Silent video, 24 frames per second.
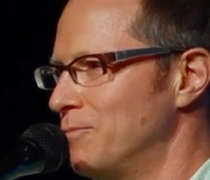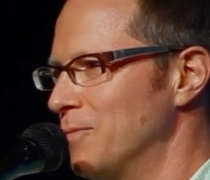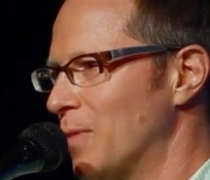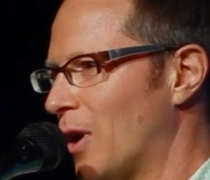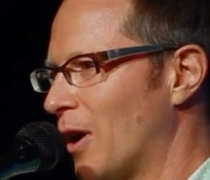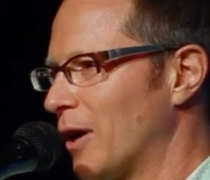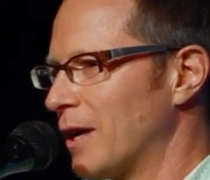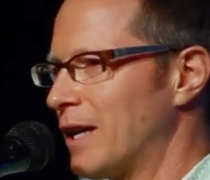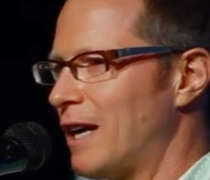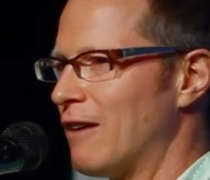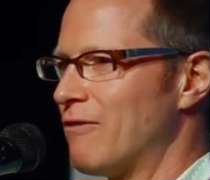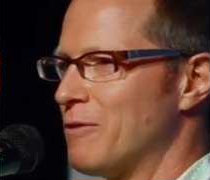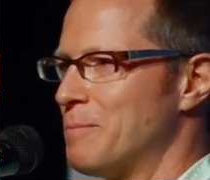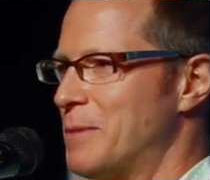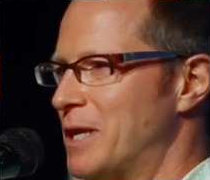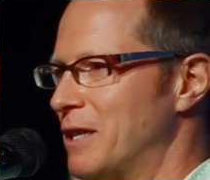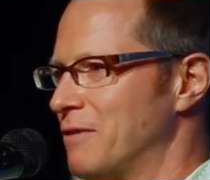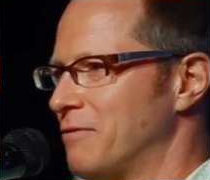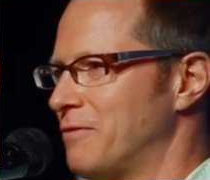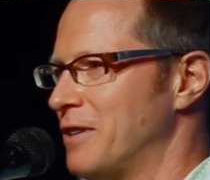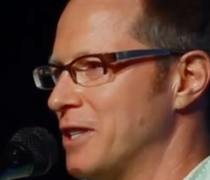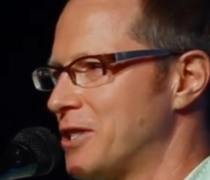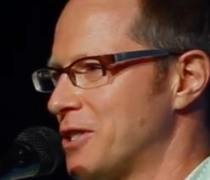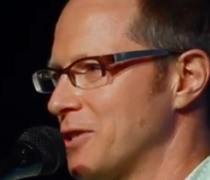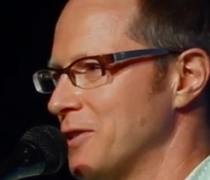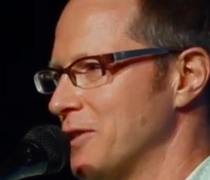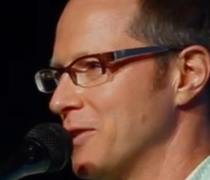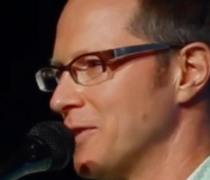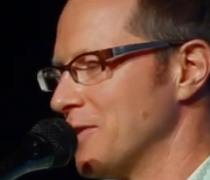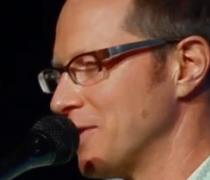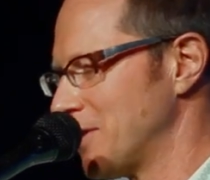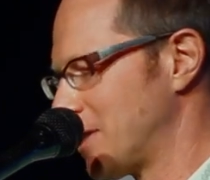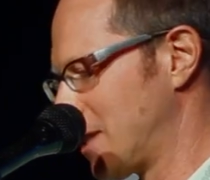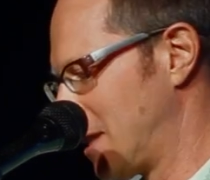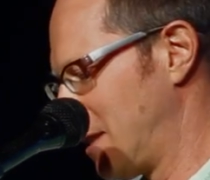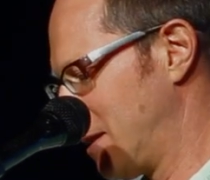our government
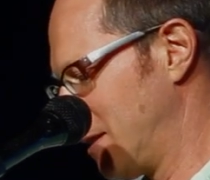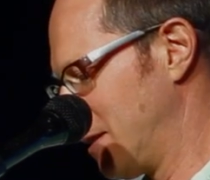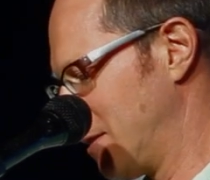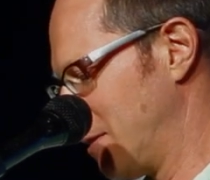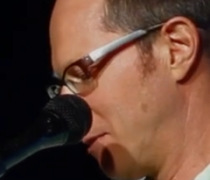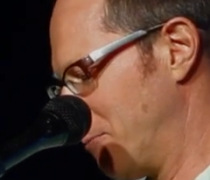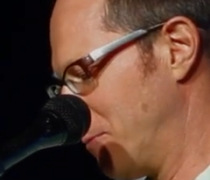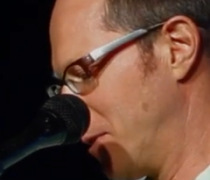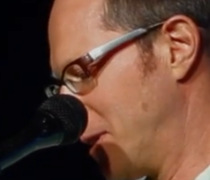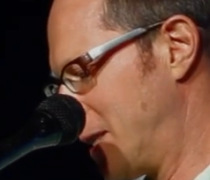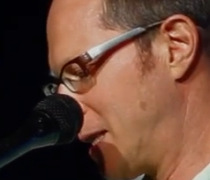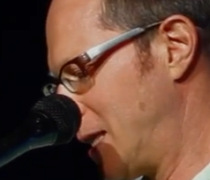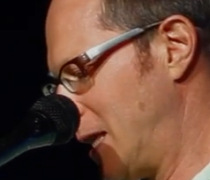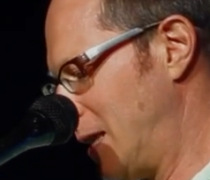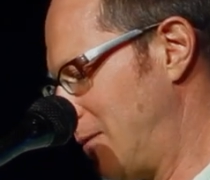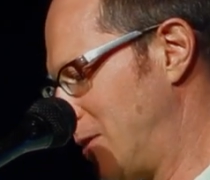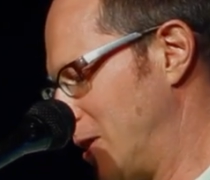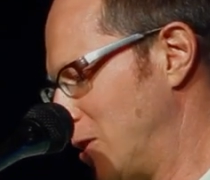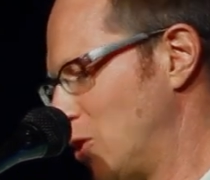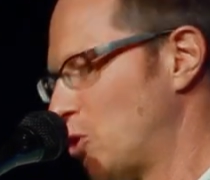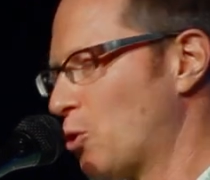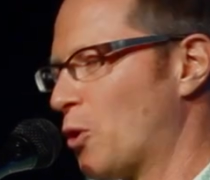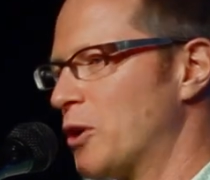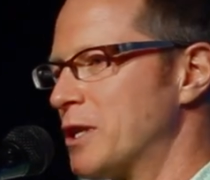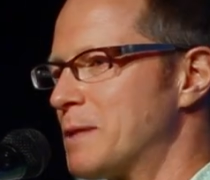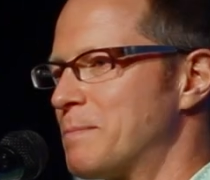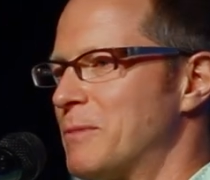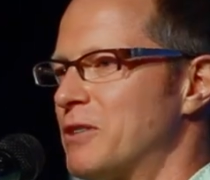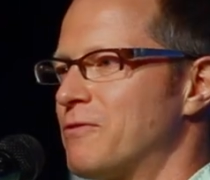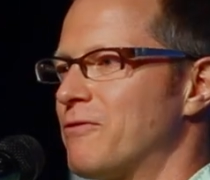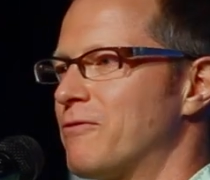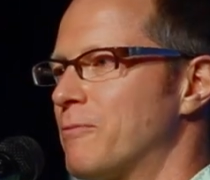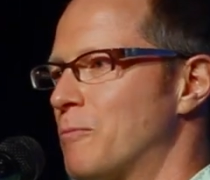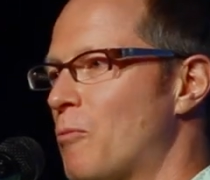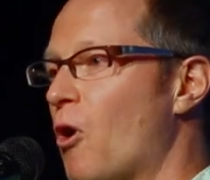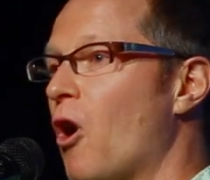officials and received endorsement
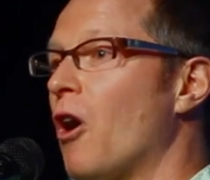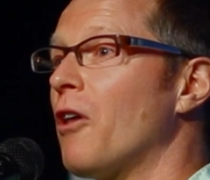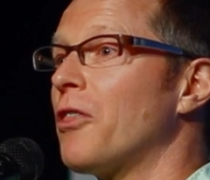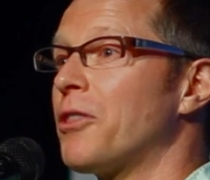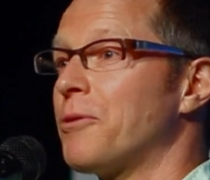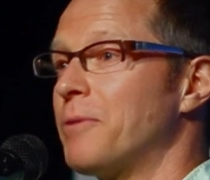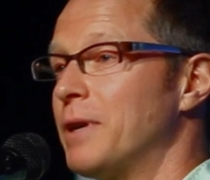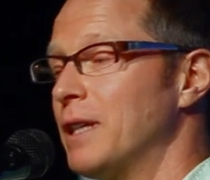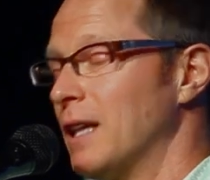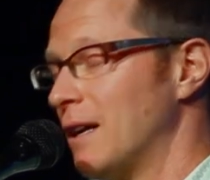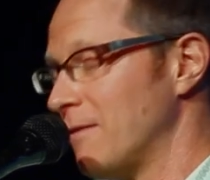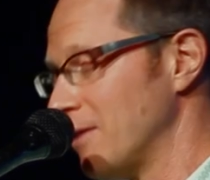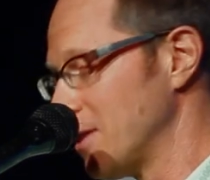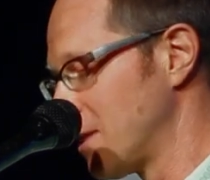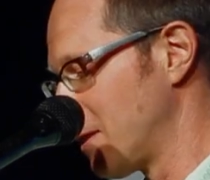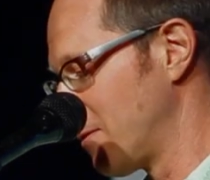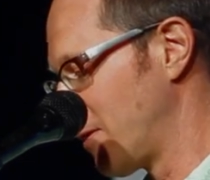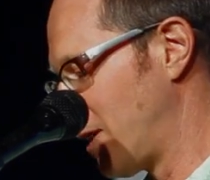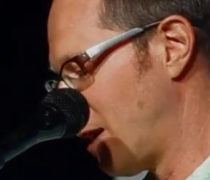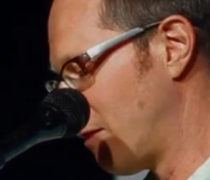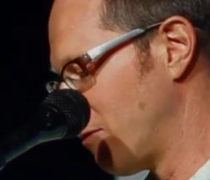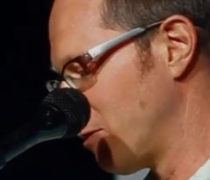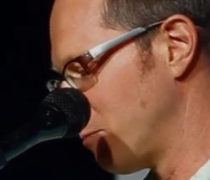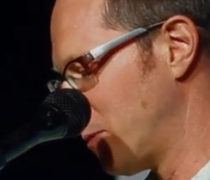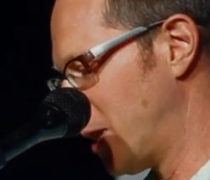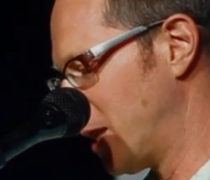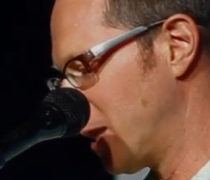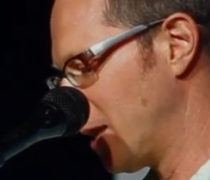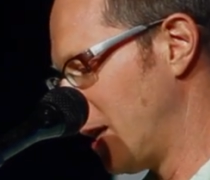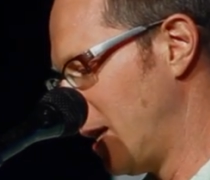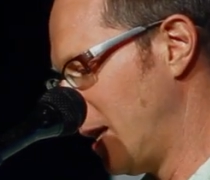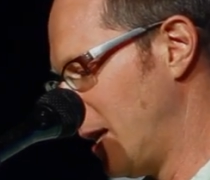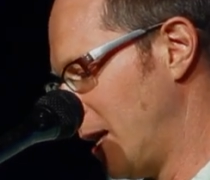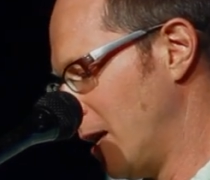from all 3 levels of government.